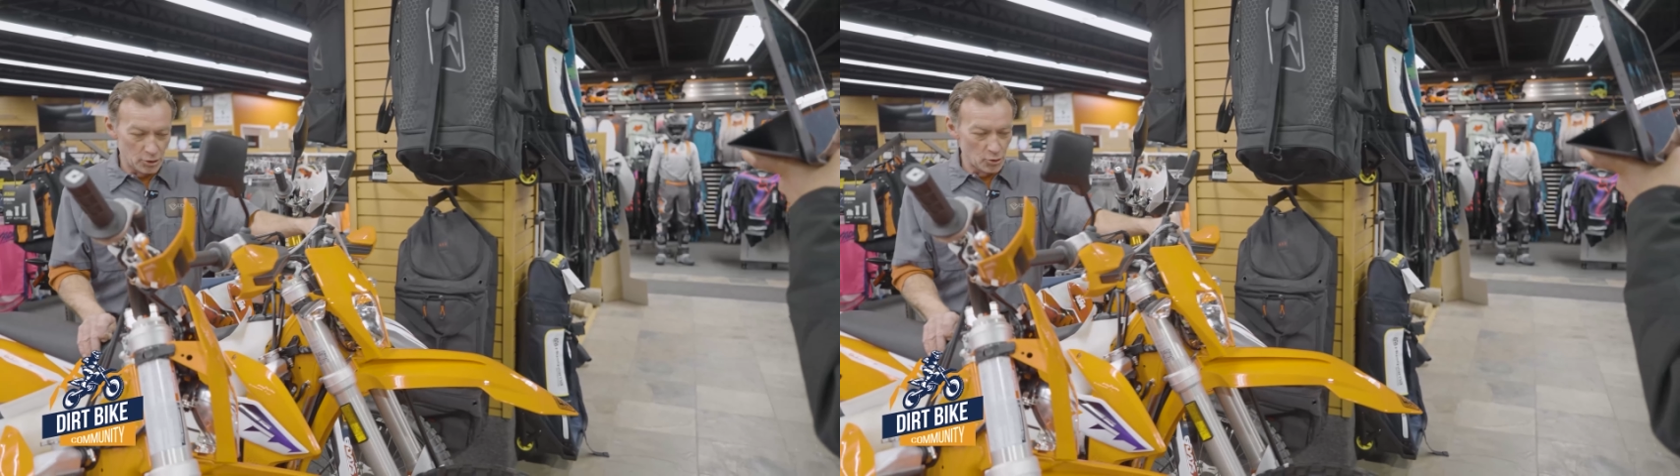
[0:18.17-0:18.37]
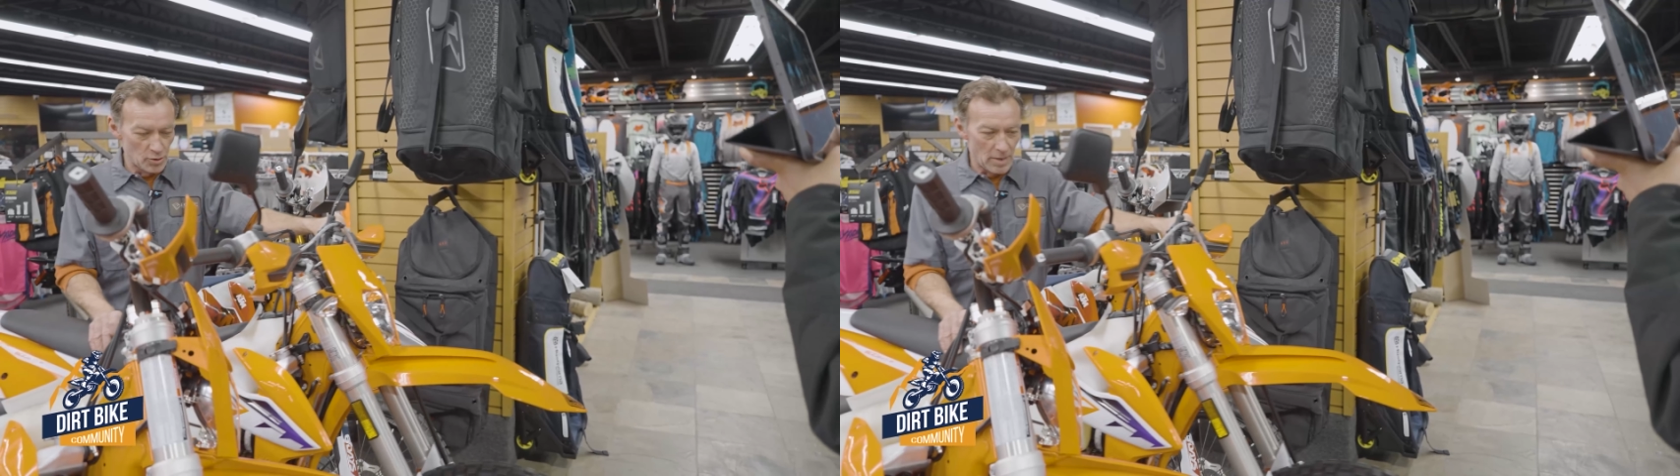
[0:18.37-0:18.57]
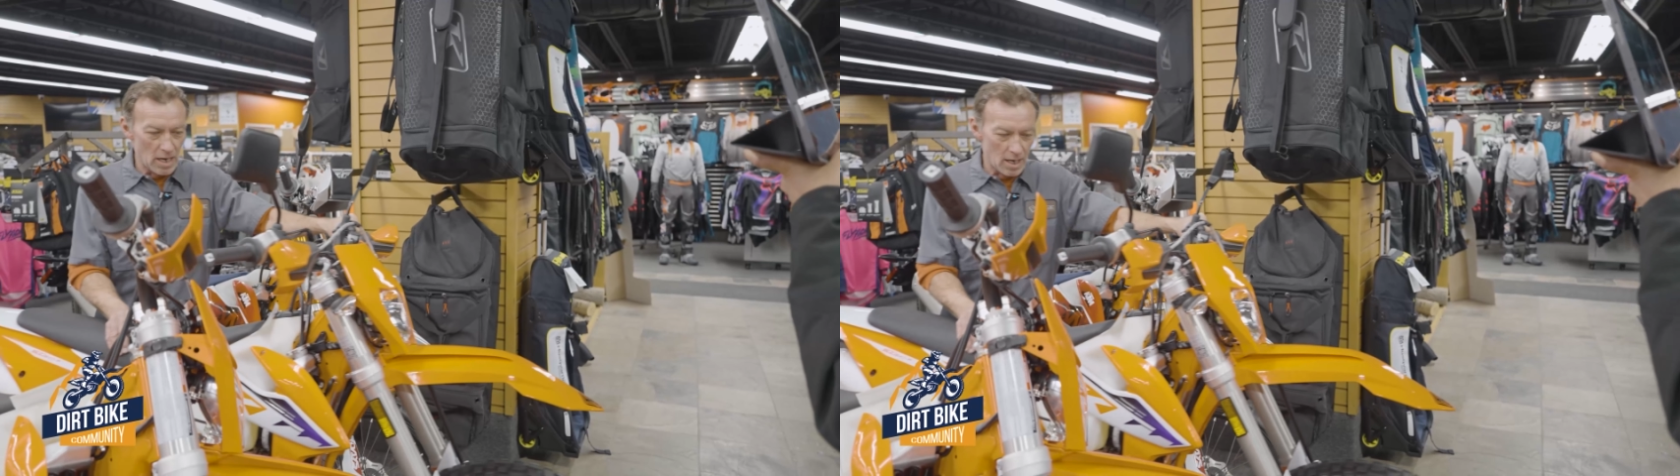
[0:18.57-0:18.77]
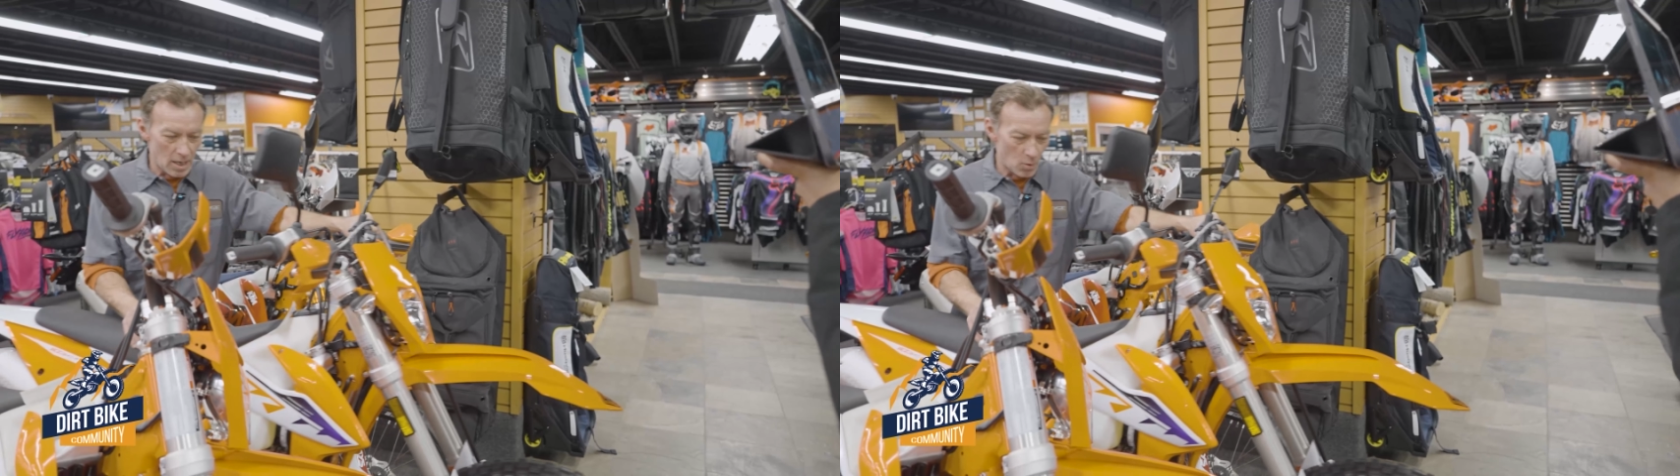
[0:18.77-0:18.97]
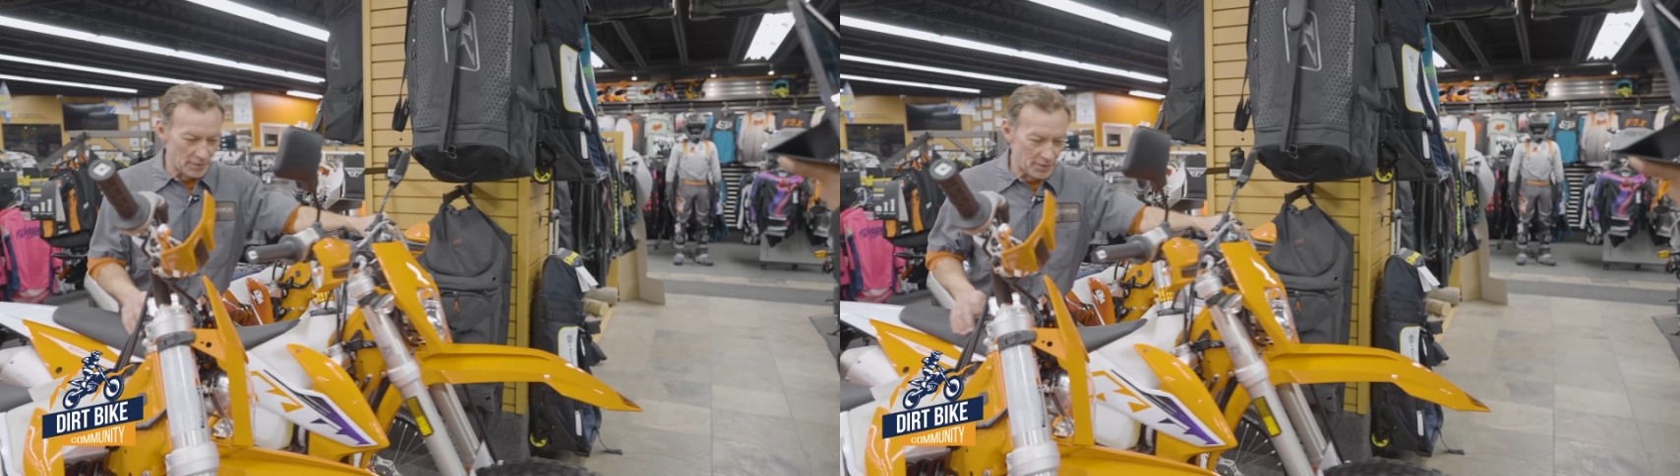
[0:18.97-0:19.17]
do the Baja
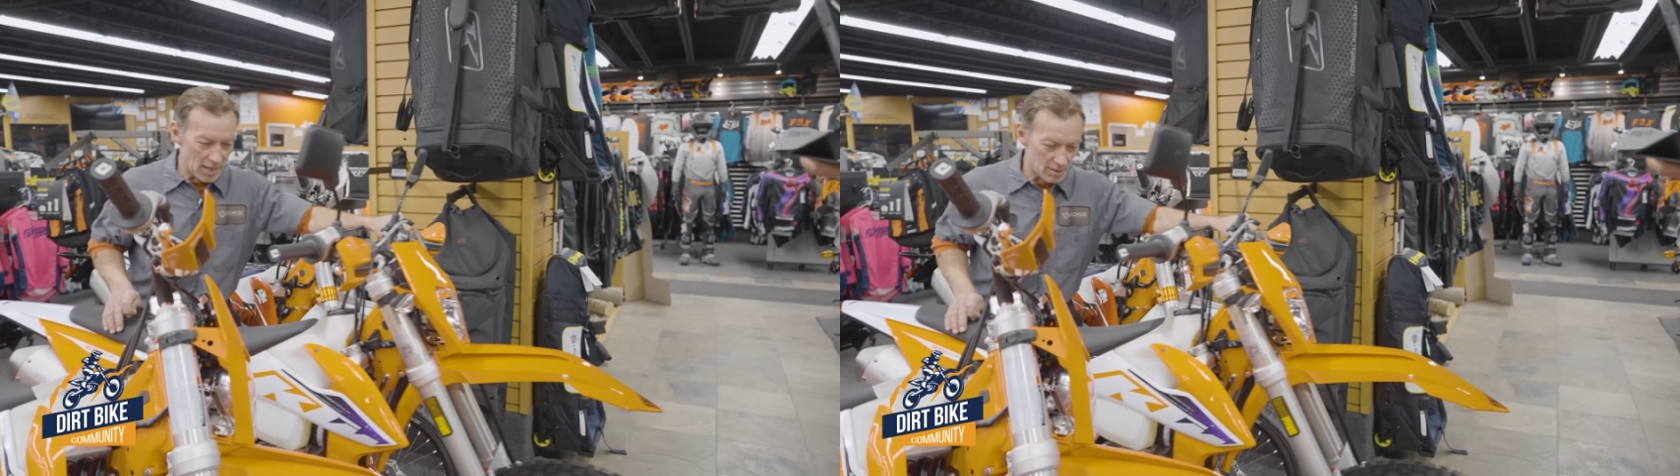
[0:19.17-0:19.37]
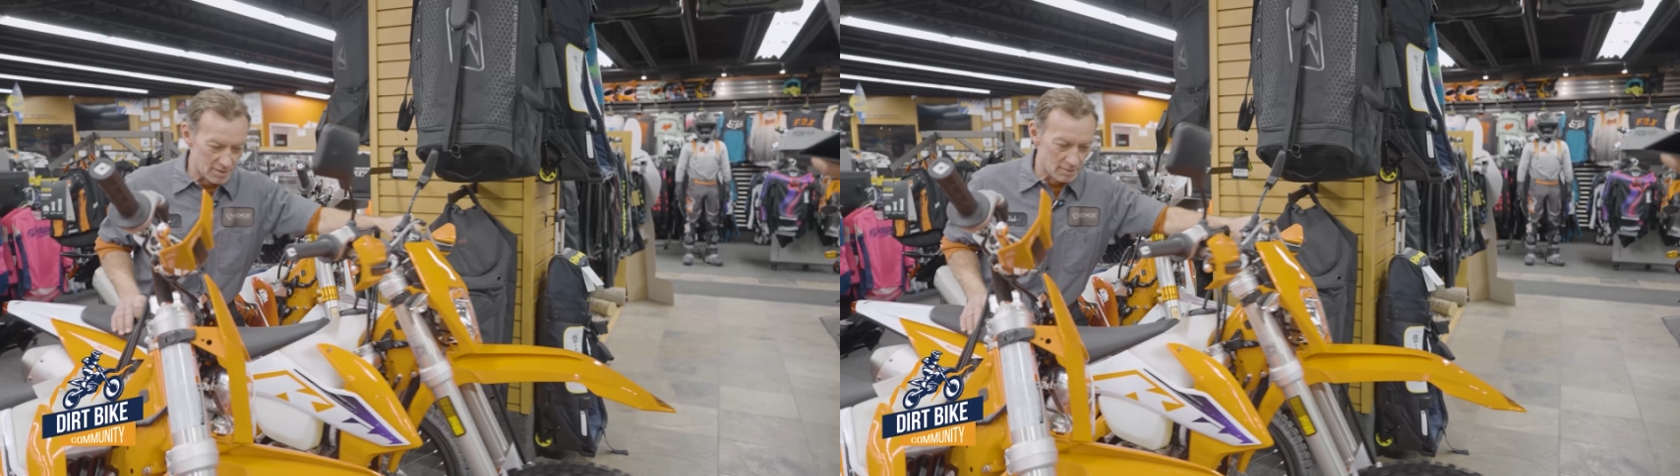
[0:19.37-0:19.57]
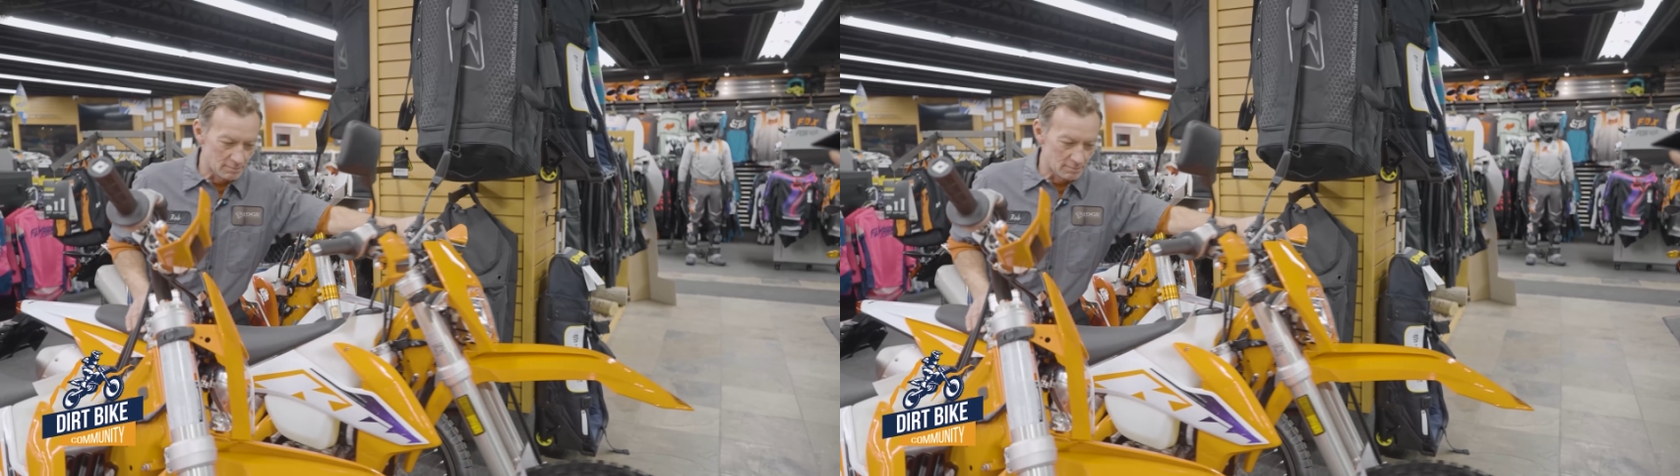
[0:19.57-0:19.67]
1000,